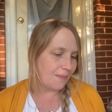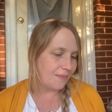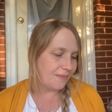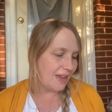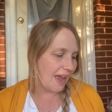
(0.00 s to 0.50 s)

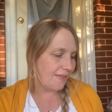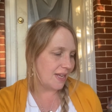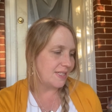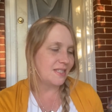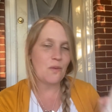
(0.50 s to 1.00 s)
yeah,
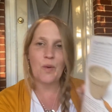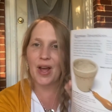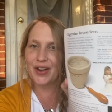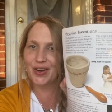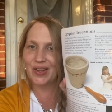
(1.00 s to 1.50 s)
that's the
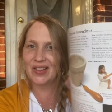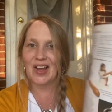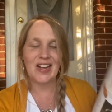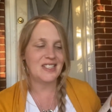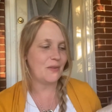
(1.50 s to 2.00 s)
water
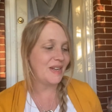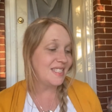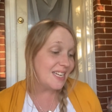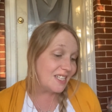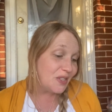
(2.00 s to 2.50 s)
clock. So we
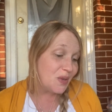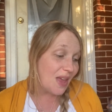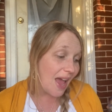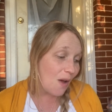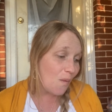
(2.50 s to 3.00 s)
did do
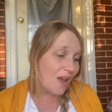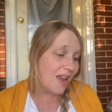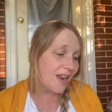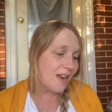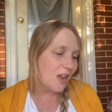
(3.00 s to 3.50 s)
that
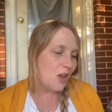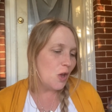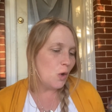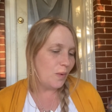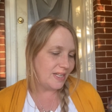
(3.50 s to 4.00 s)
one.
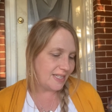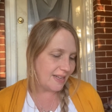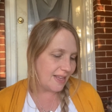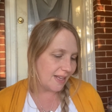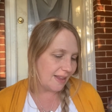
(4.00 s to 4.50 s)
We
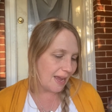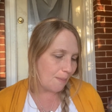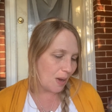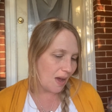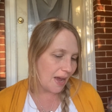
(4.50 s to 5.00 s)
did the clay
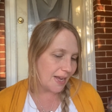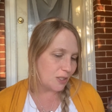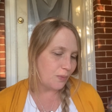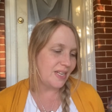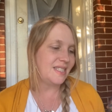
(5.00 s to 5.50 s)

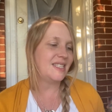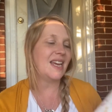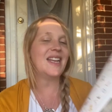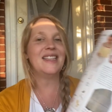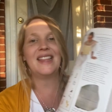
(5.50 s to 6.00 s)
pots. We
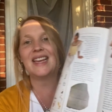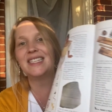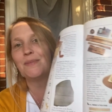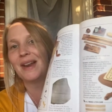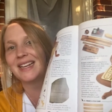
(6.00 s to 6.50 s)
did
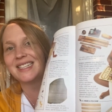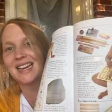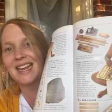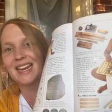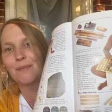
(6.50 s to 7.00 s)
this, but I
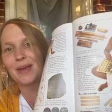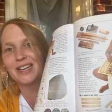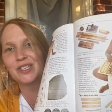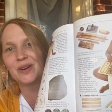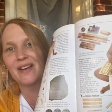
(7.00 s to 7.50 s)
didn't get a
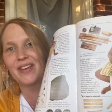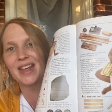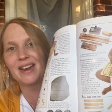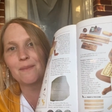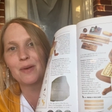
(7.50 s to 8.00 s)
picture of
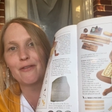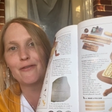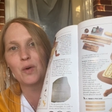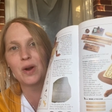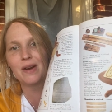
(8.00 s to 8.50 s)
it
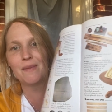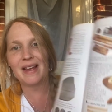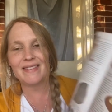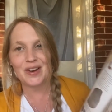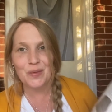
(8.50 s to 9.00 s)
before
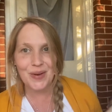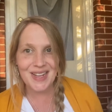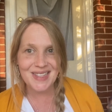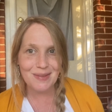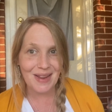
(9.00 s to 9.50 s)
my little
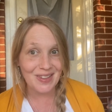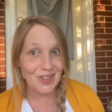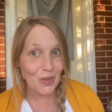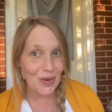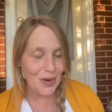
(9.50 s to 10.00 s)
ones, my
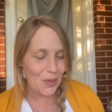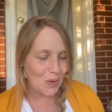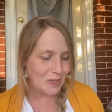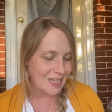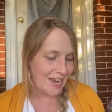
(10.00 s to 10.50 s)
little
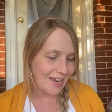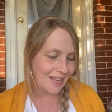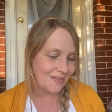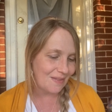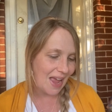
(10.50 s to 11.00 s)
3-year-olds kind of
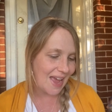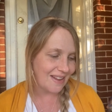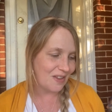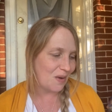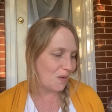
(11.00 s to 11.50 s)

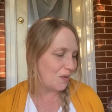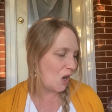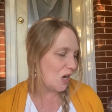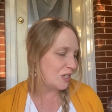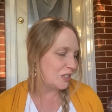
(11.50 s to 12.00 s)
added their own
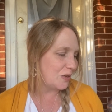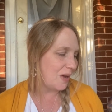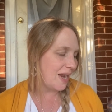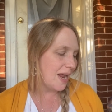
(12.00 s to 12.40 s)
art to it.